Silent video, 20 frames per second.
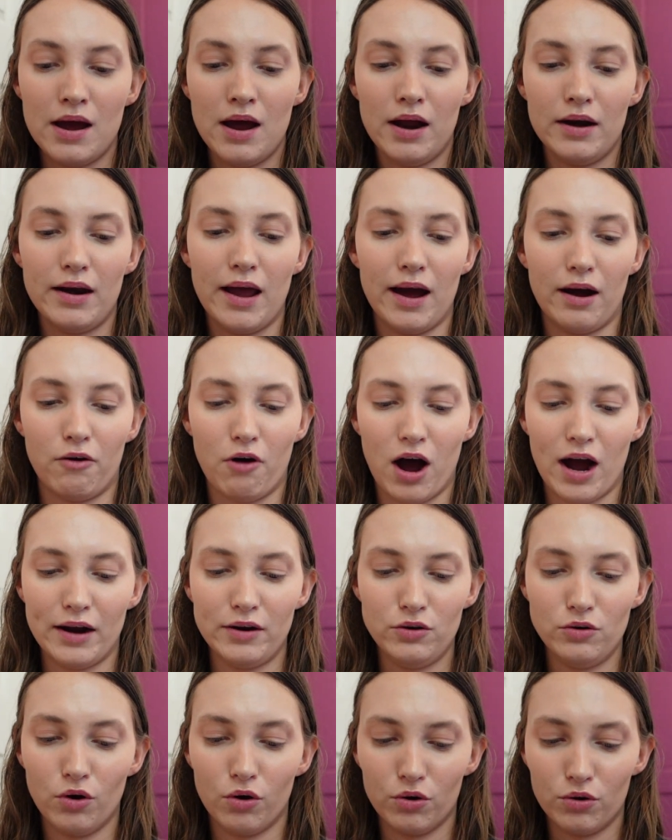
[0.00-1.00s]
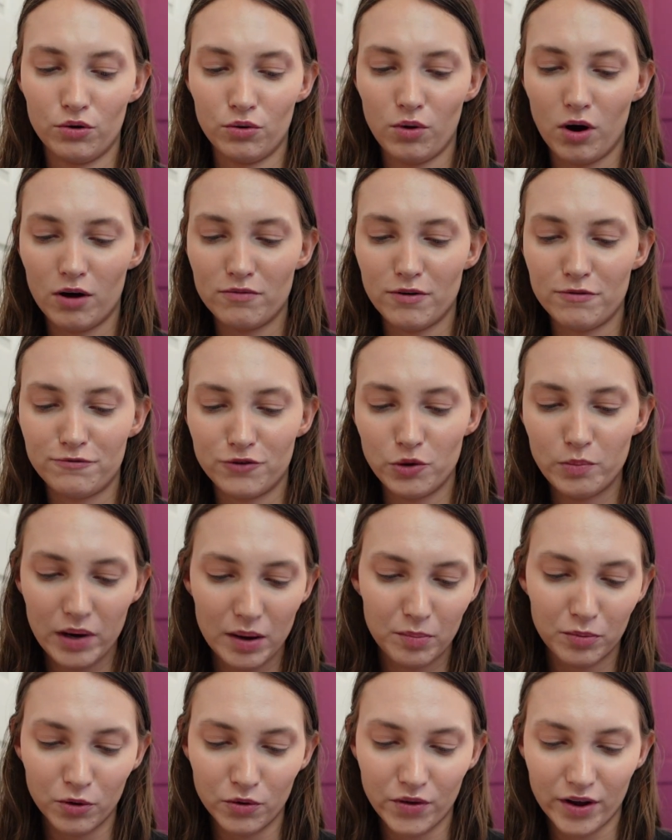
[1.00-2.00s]
Now, I know of a few
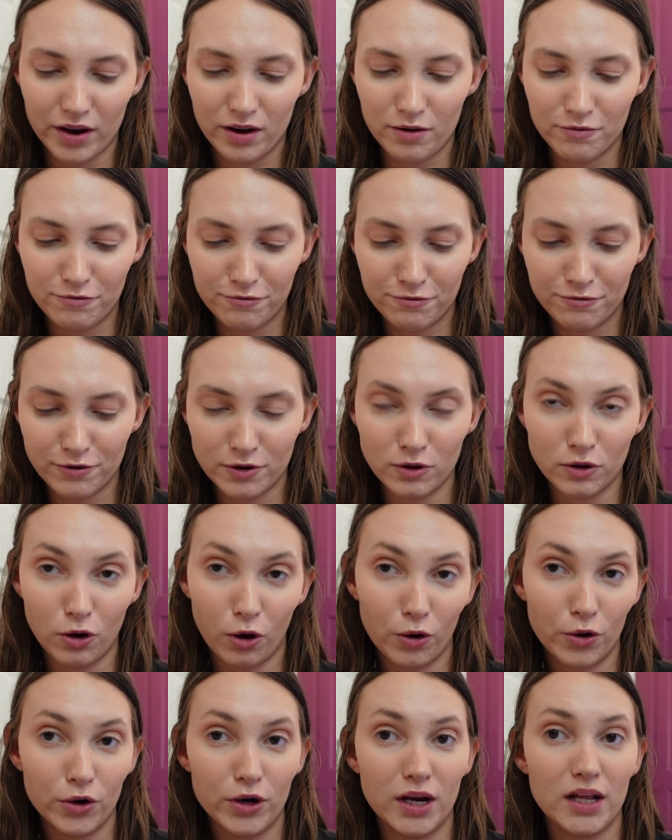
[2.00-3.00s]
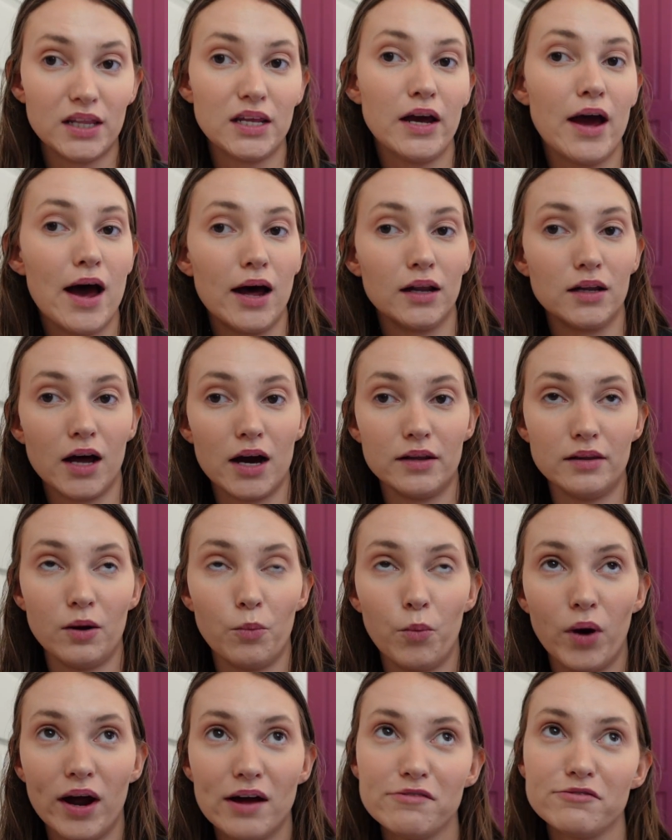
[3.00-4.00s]
people that have flown the airline
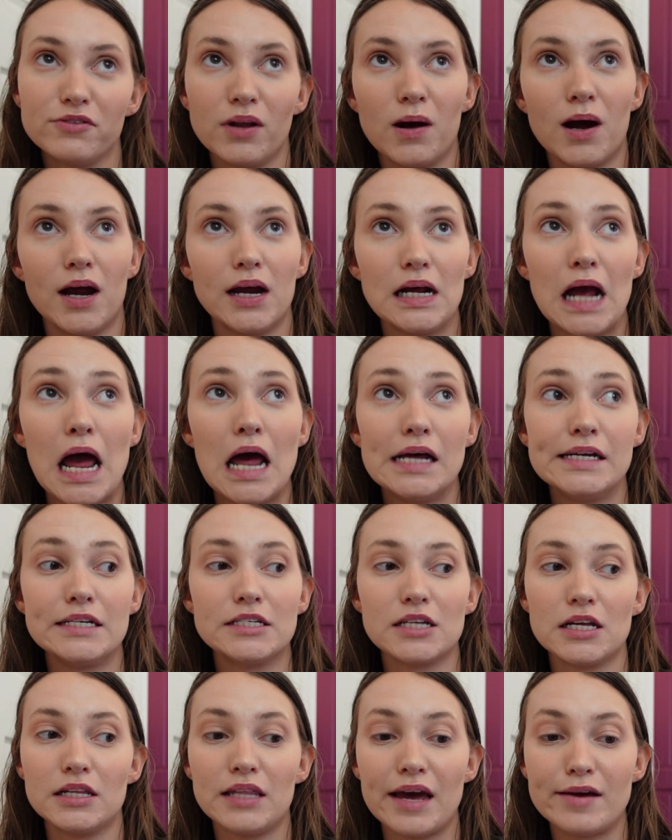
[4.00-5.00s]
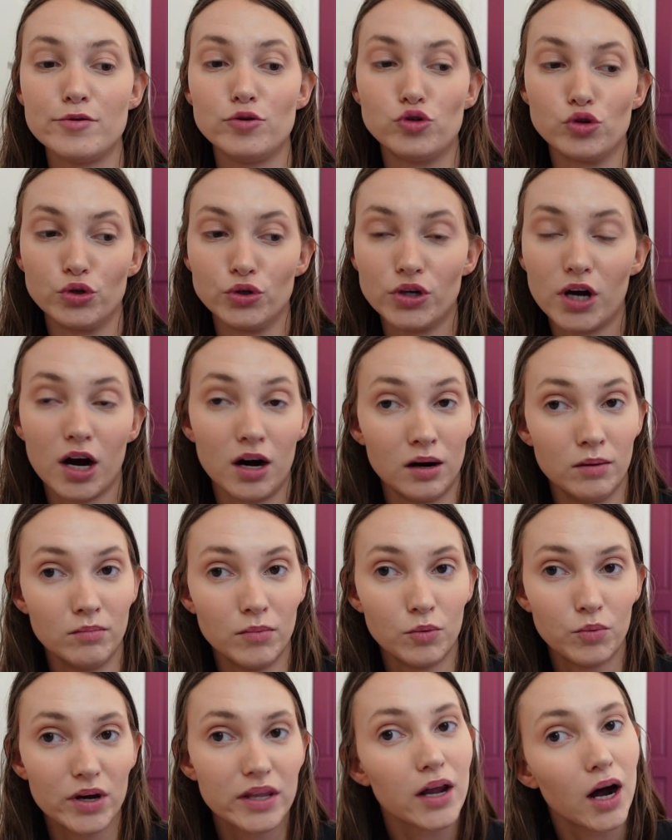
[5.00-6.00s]
that we're flying, and they do
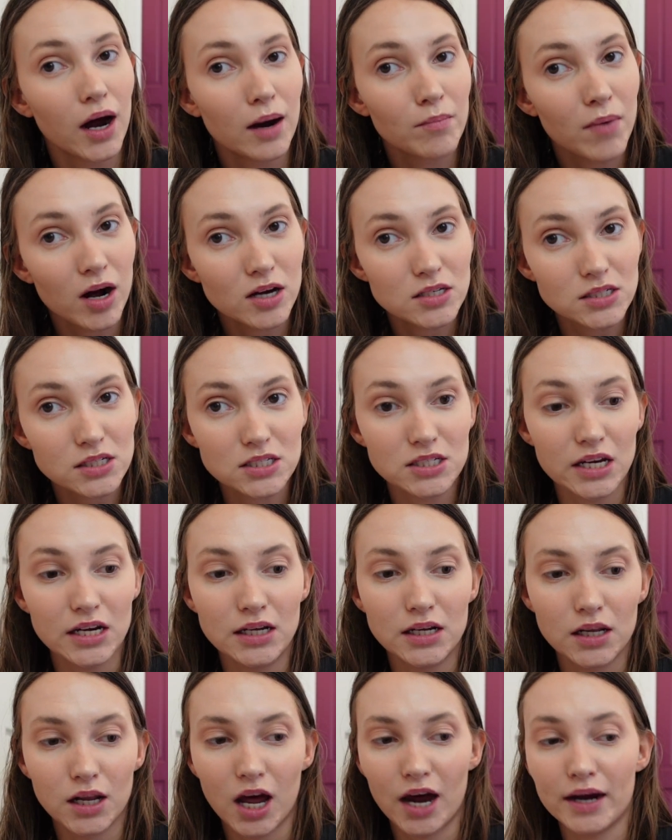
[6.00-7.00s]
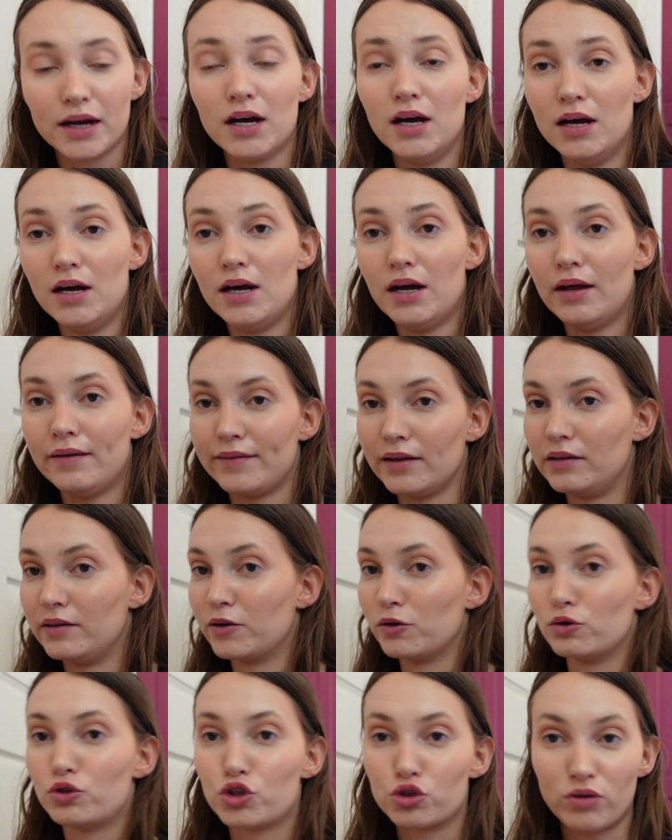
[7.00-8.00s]
come with eye masks in like the
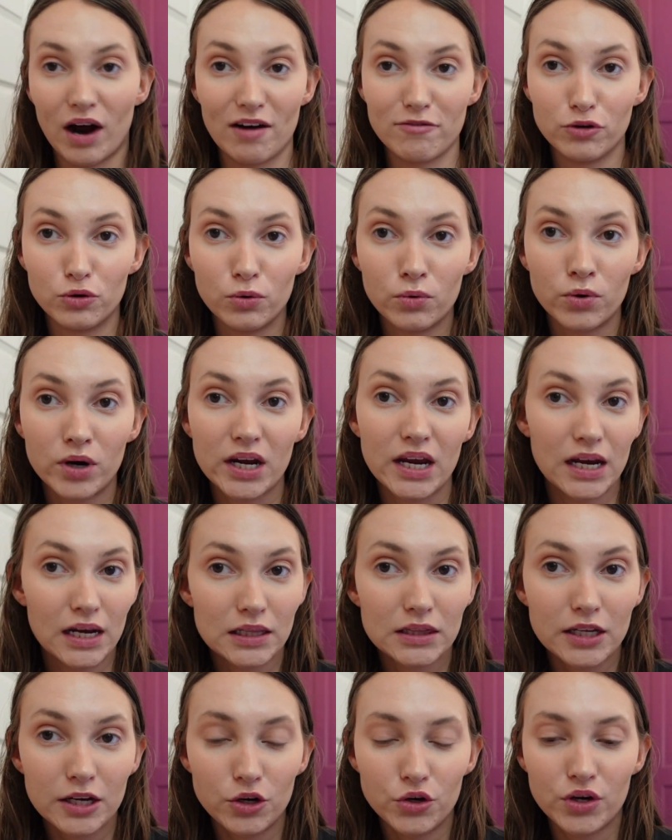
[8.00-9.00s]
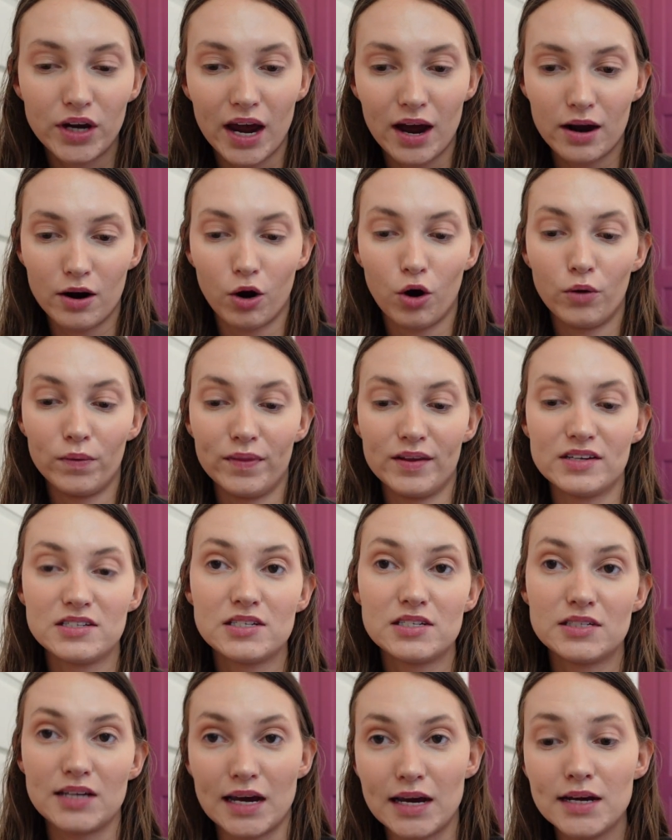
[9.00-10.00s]
little travel kit that you get on the
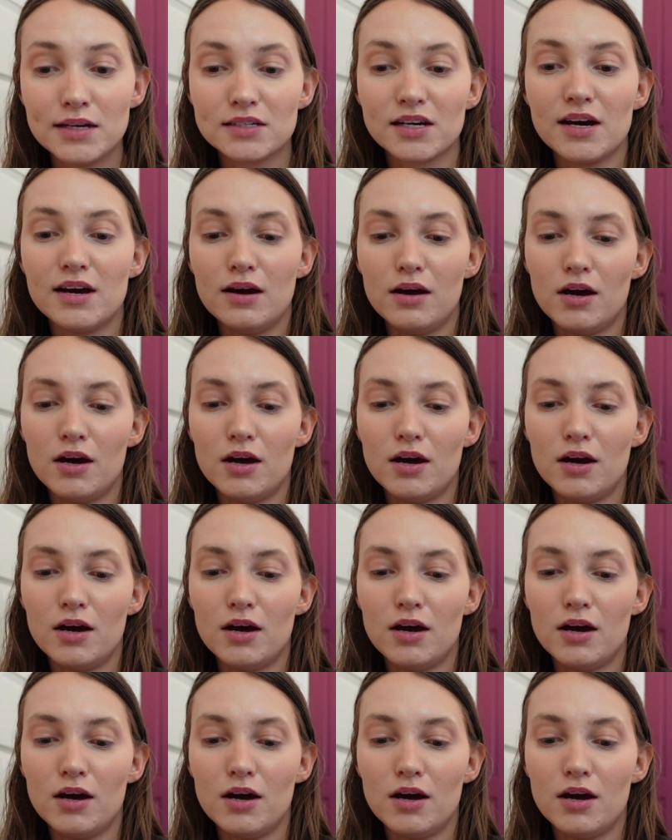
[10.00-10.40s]
seat.